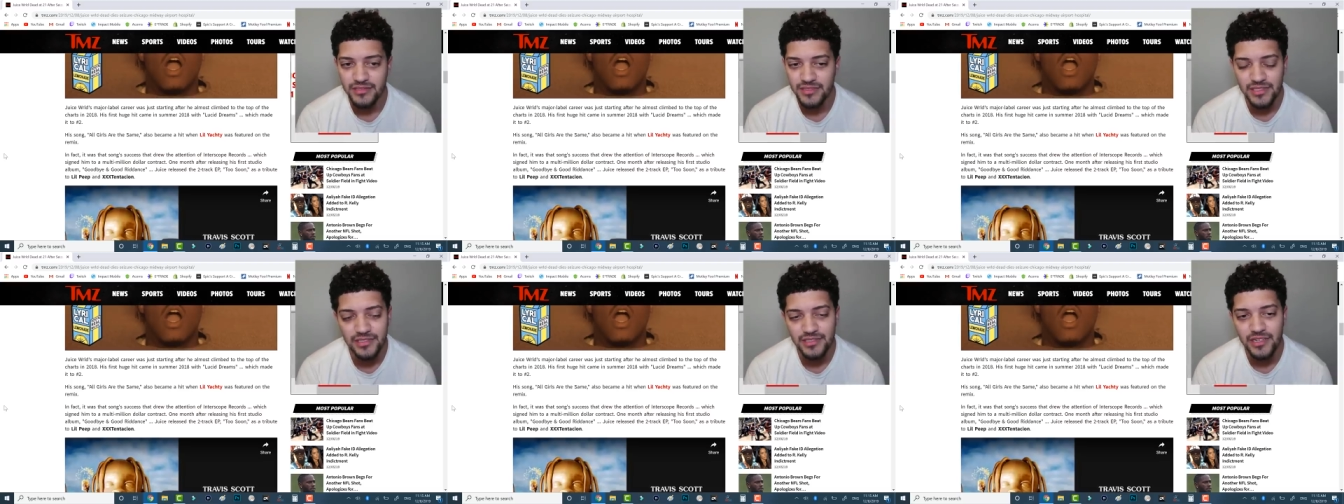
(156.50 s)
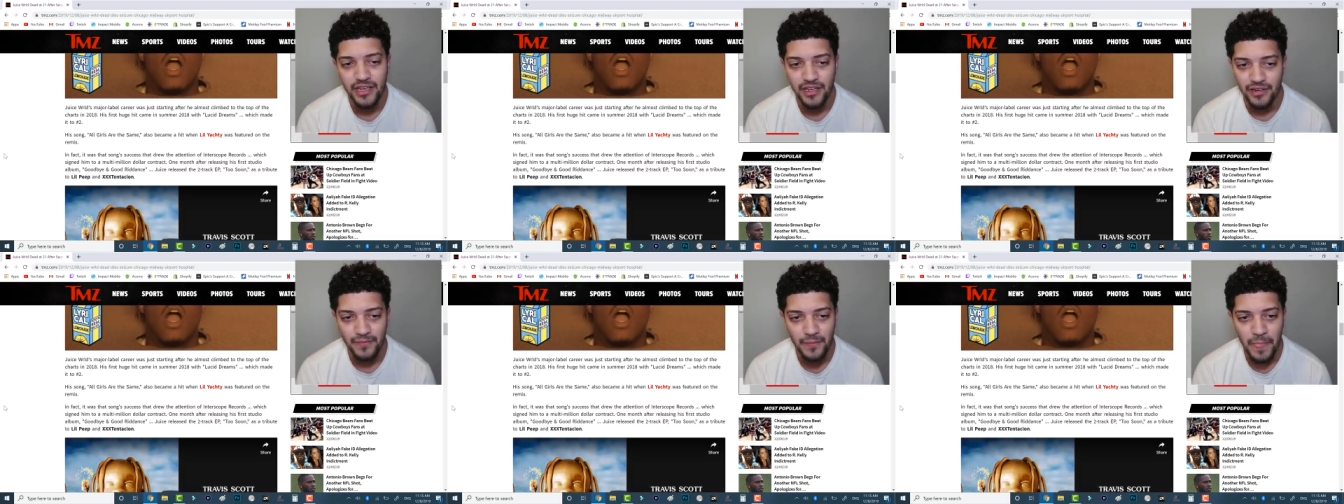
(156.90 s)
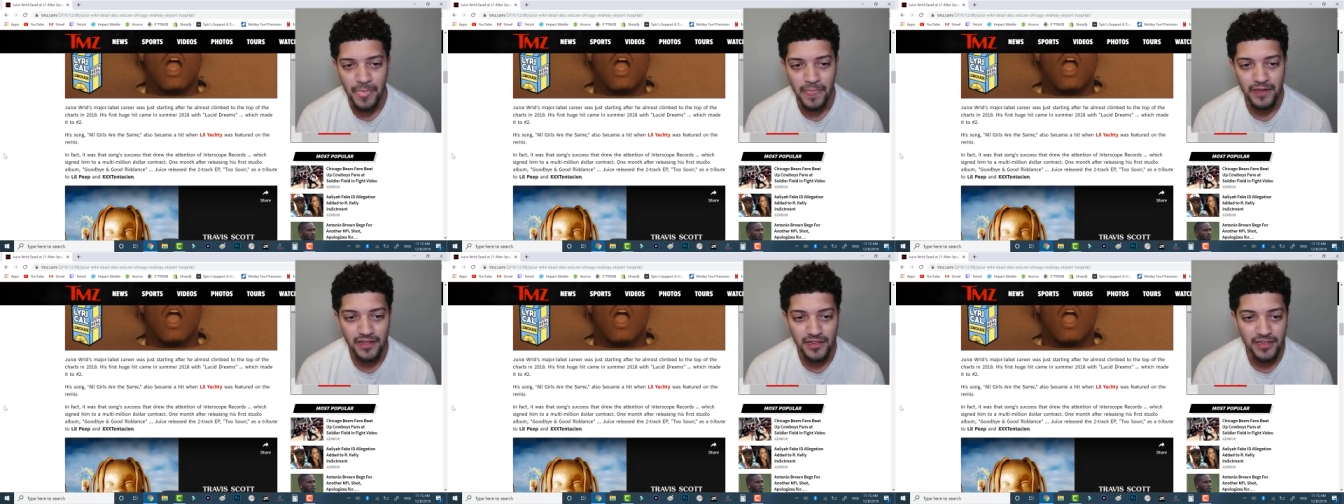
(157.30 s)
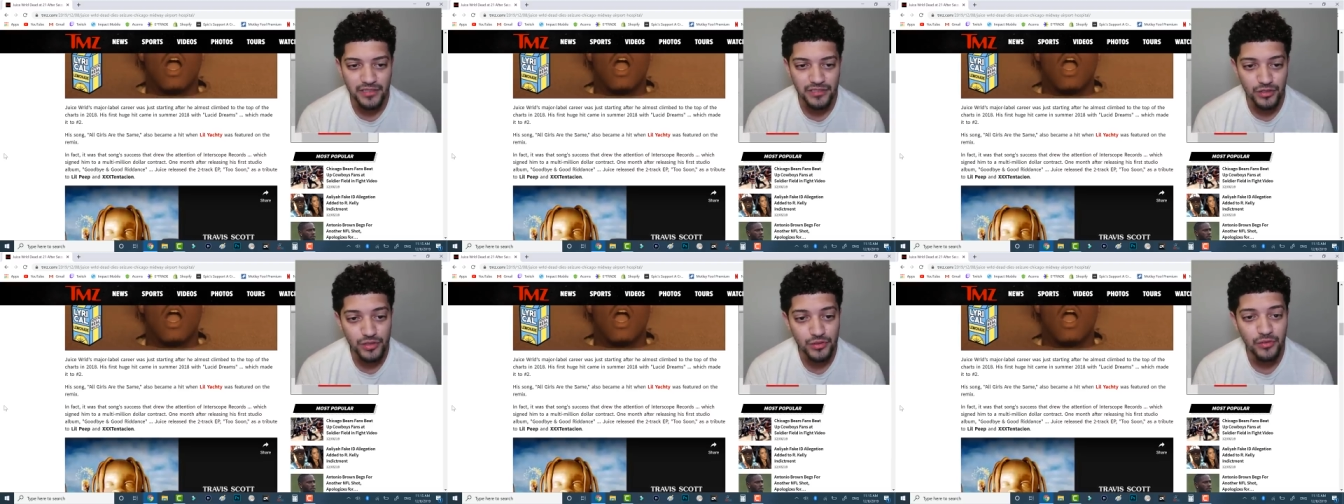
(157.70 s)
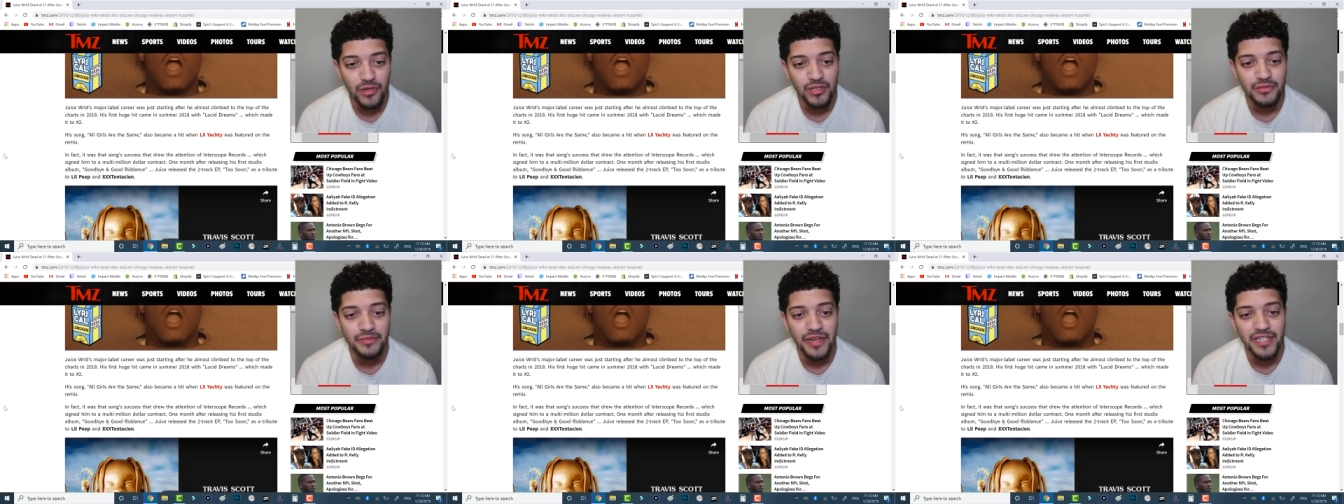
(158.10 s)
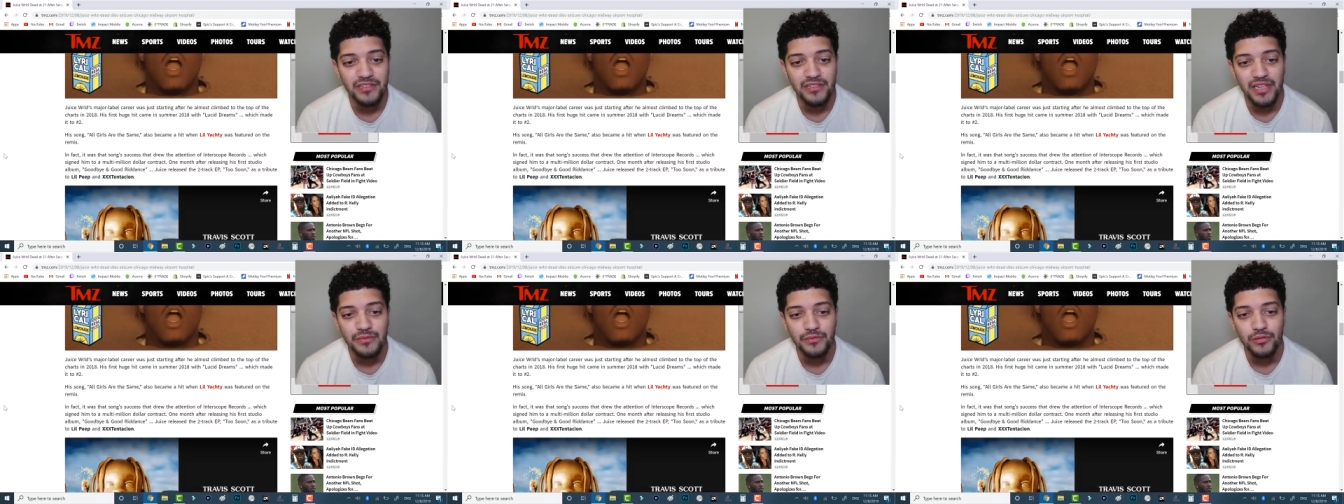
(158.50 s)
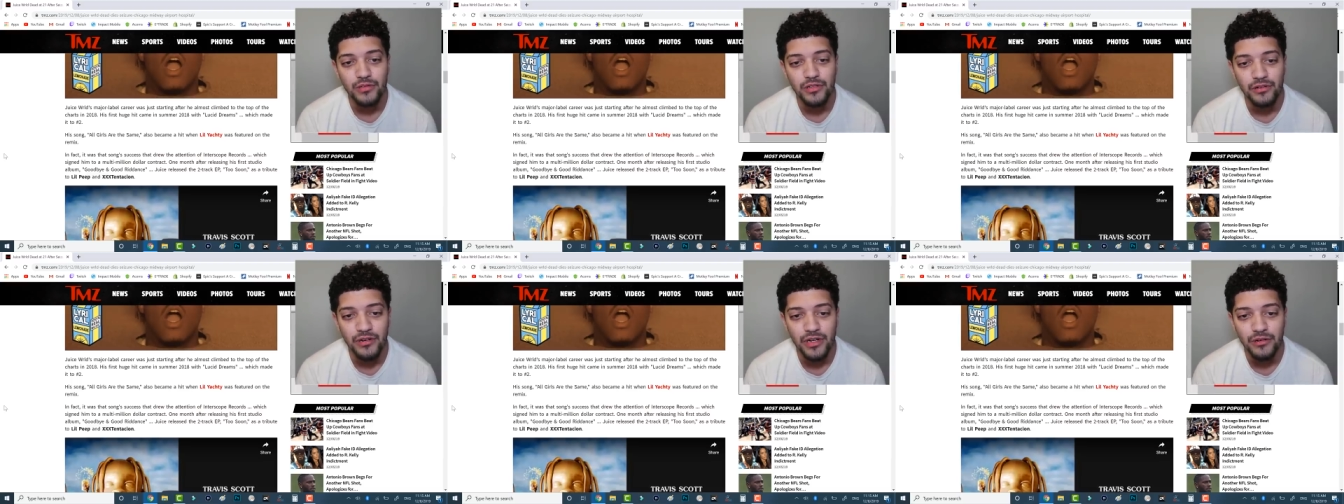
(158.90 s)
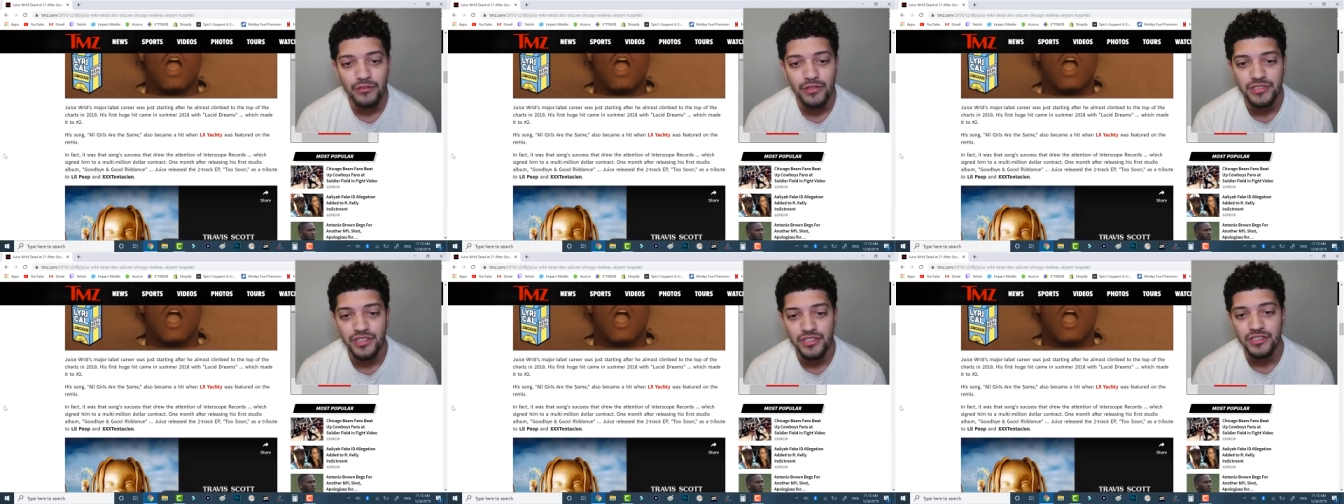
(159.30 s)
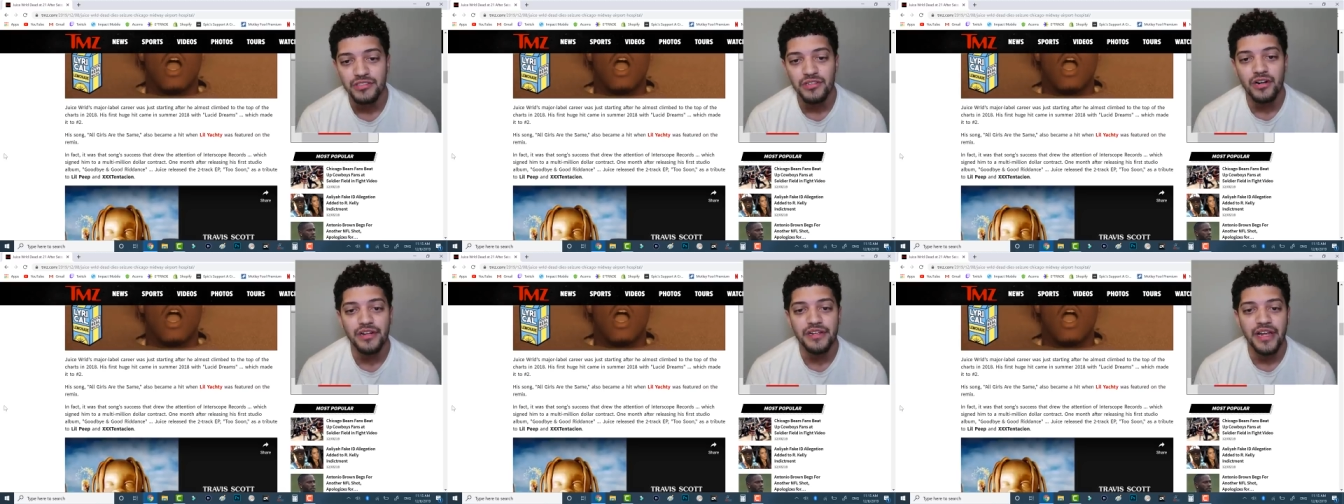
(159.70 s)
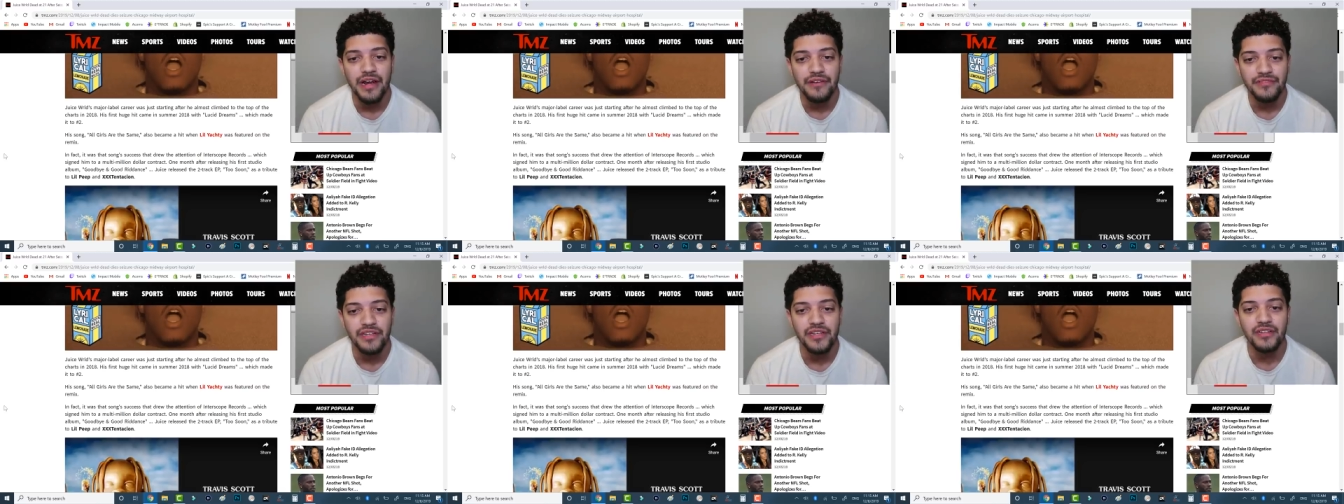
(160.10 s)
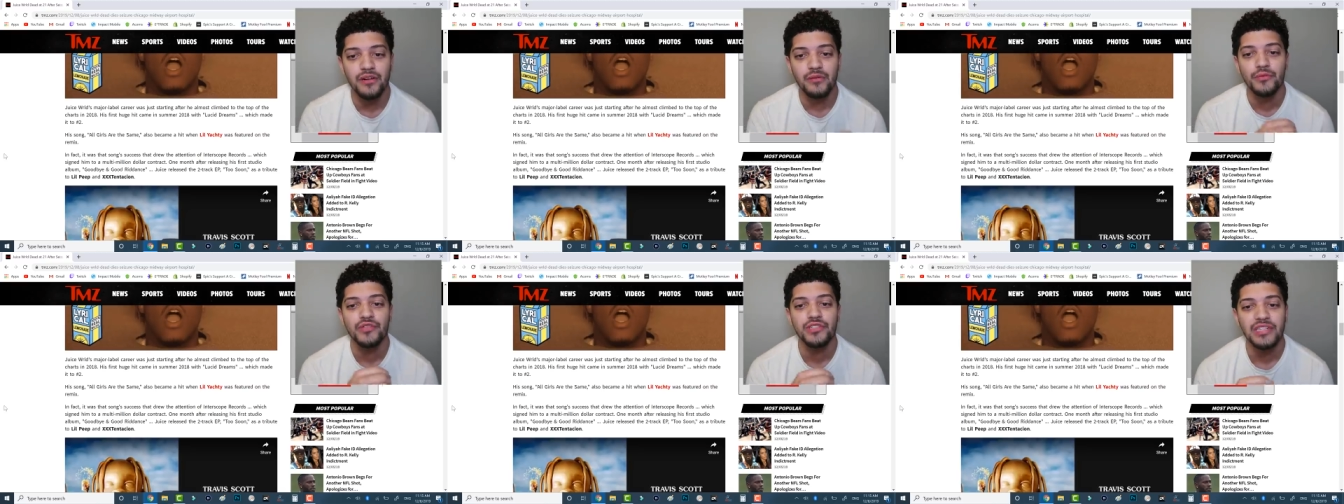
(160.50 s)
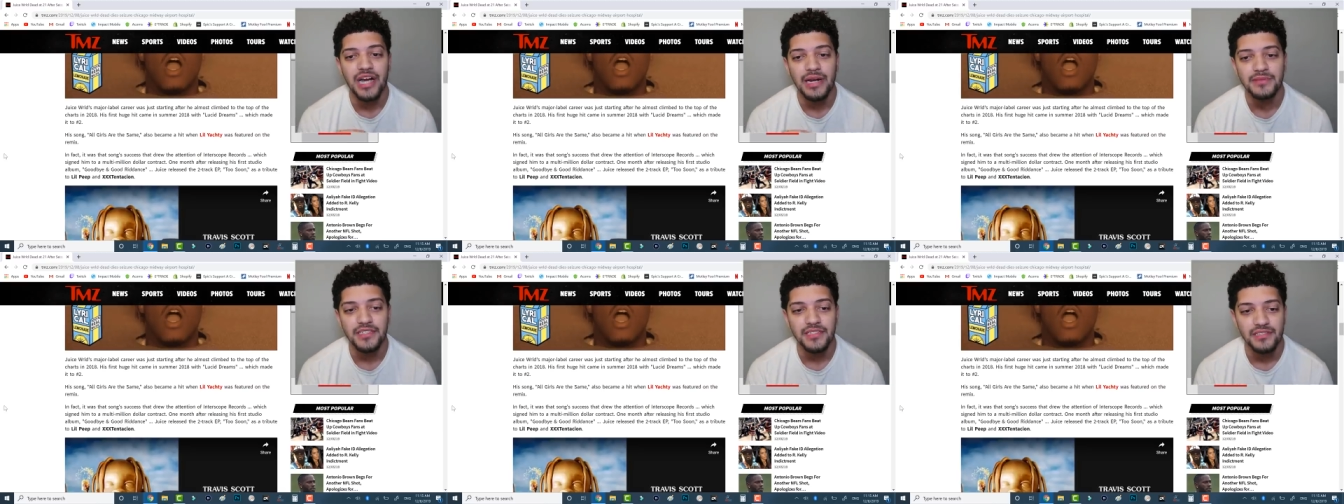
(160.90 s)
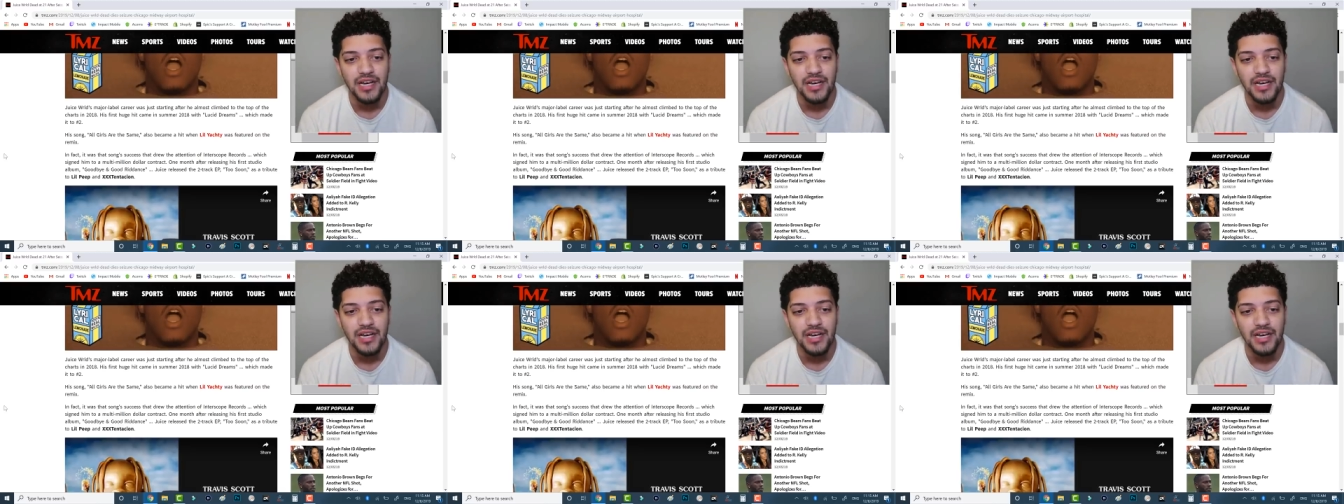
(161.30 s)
It's insane. Juice WRLD's major label career was just starting after he almost climbed to the